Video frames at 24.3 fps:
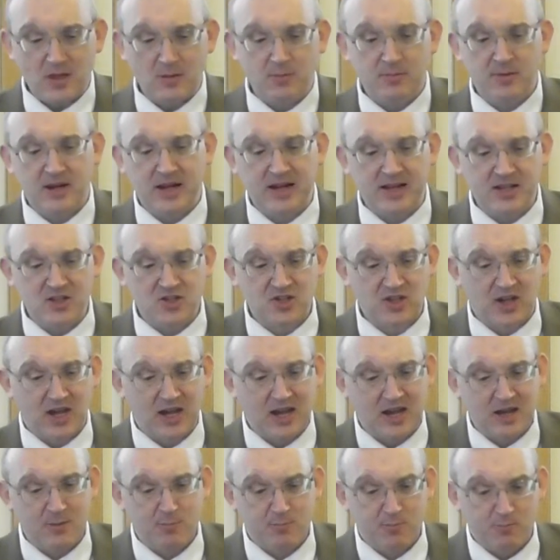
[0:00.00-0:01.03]
means
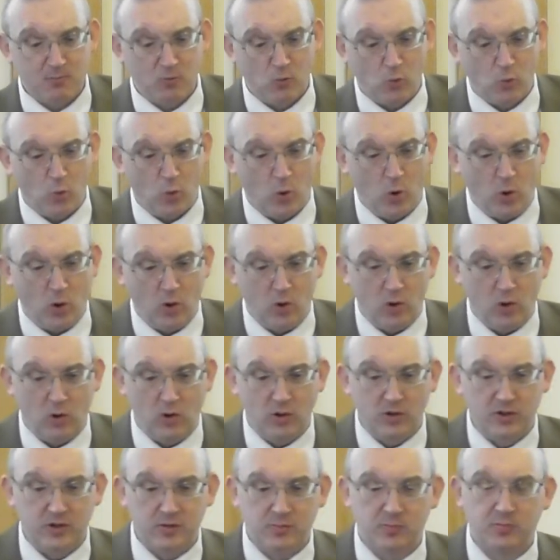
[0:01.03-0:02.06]
a
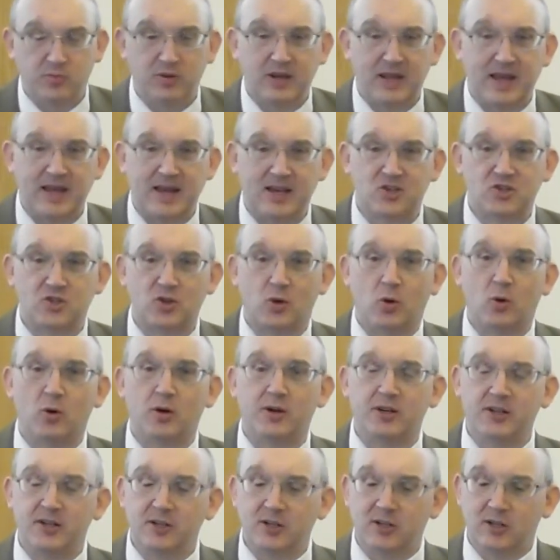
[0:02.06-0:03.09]
walled place or
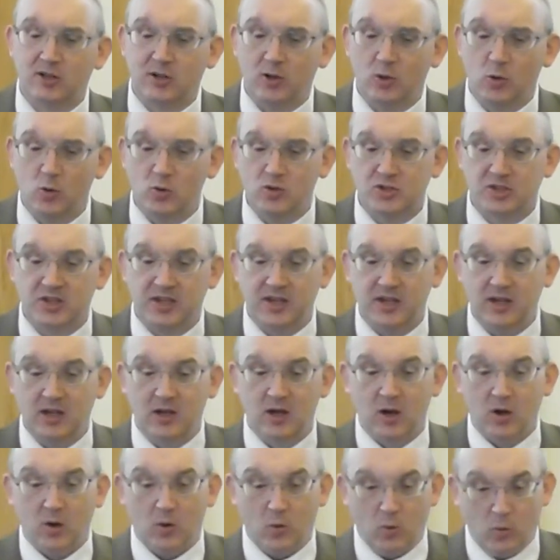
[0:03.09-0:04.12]
an
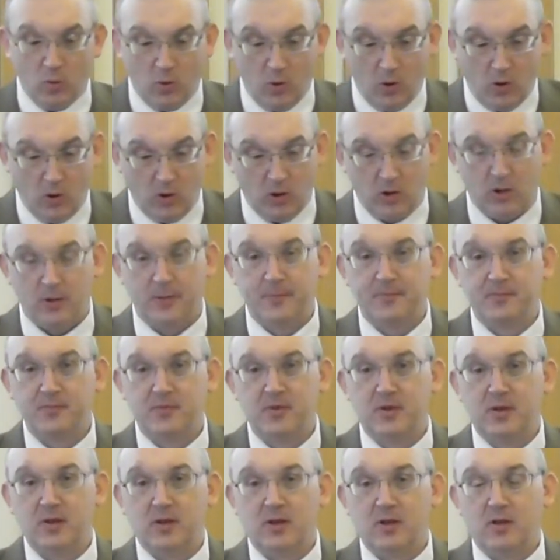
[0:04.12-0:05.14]
enclosing wall.
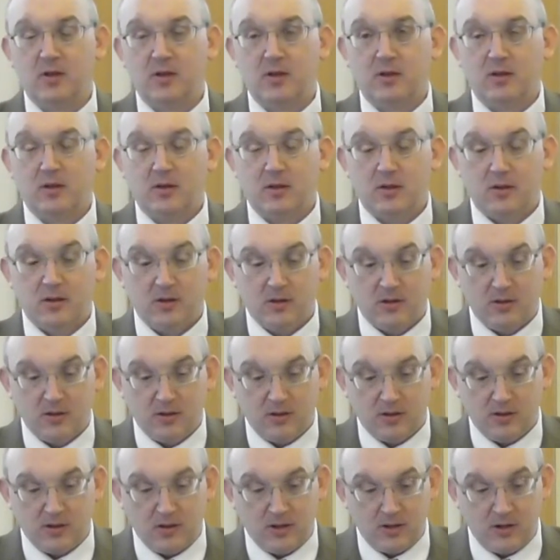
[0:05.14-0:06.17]

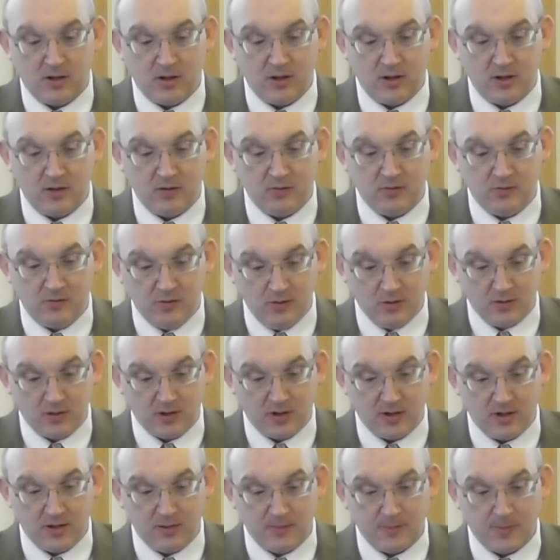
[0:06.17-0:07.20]
And
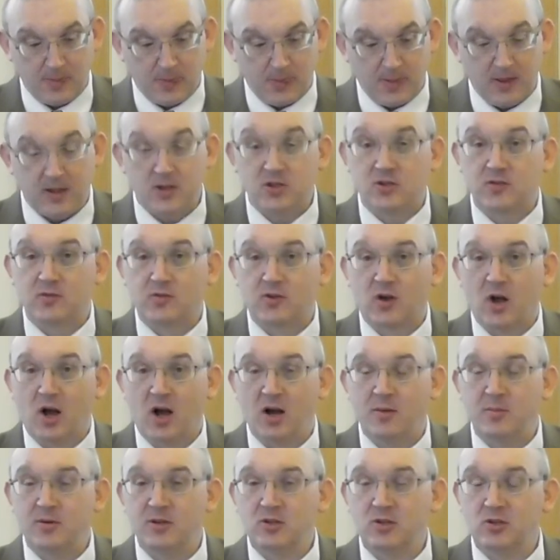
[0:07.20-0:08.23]
Dura is of
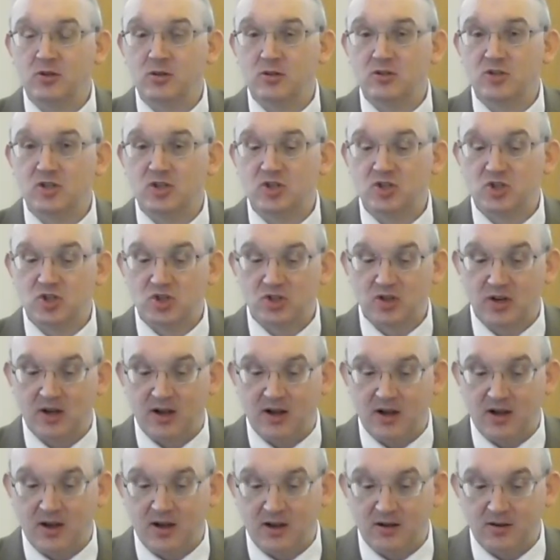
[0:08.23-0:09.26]
common usage
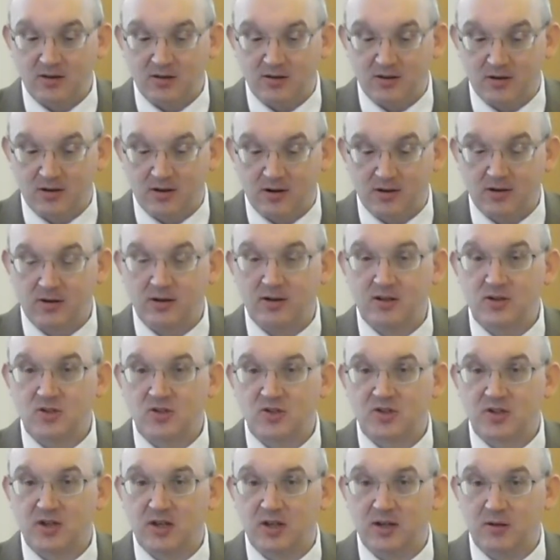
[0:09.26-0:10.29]
and
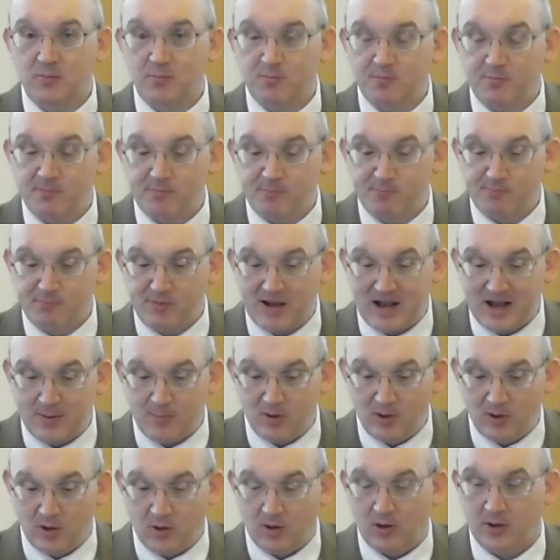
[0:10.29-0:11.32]
occurrence in
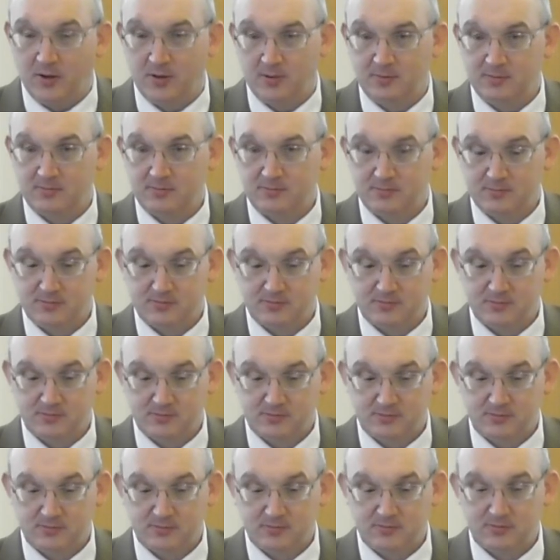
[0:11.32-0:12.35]
Babylon.
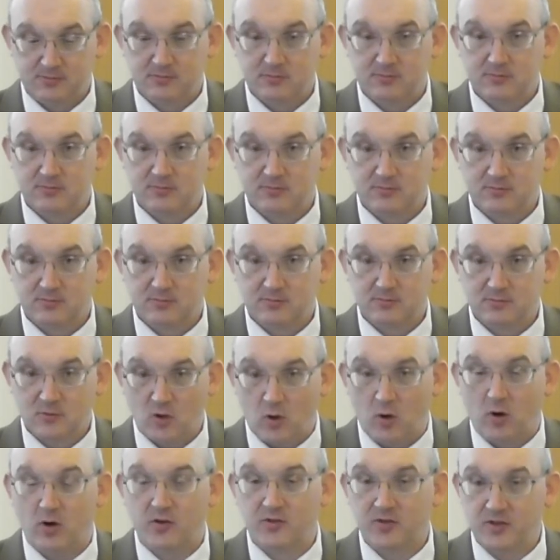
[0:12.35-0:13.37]

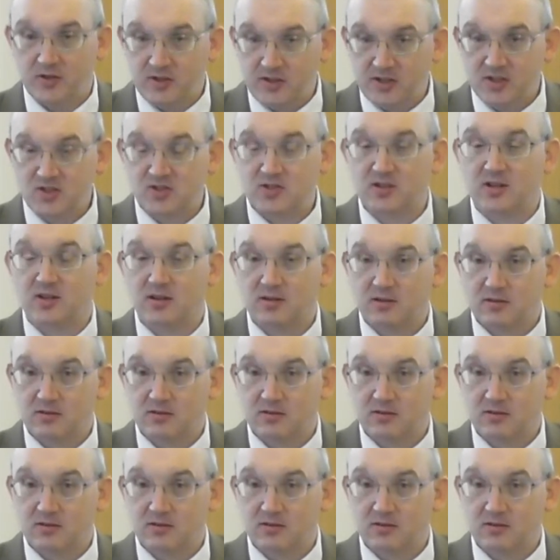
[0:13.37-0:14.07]
Authenticity.